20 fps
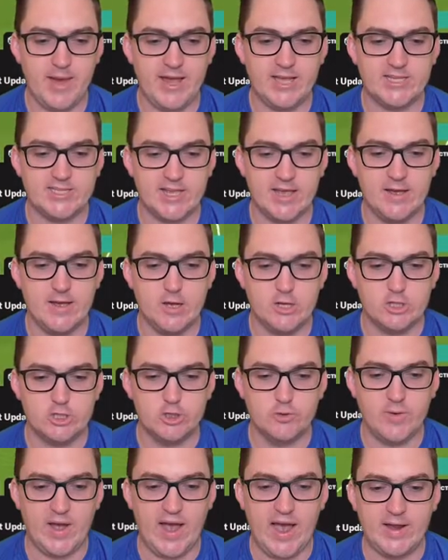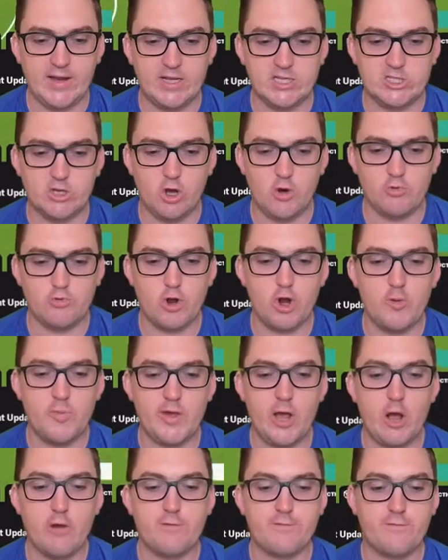Meza to Arnason.
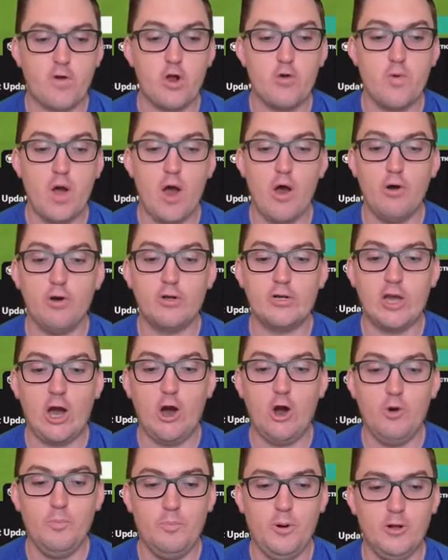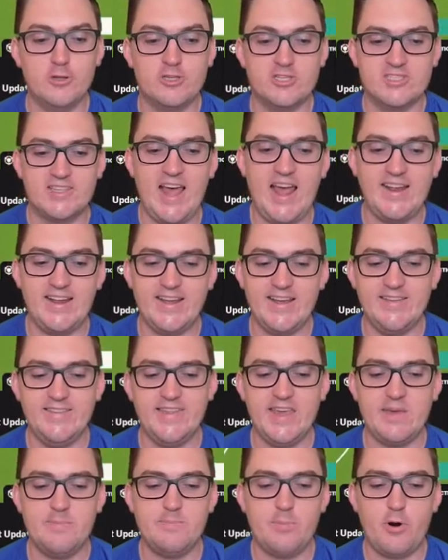Rubio through on goal, puts that
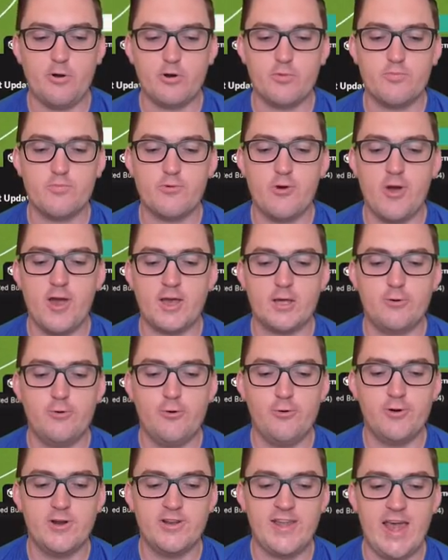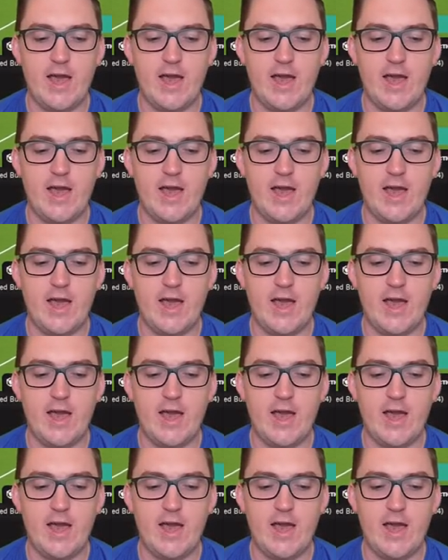in the bottom right corner.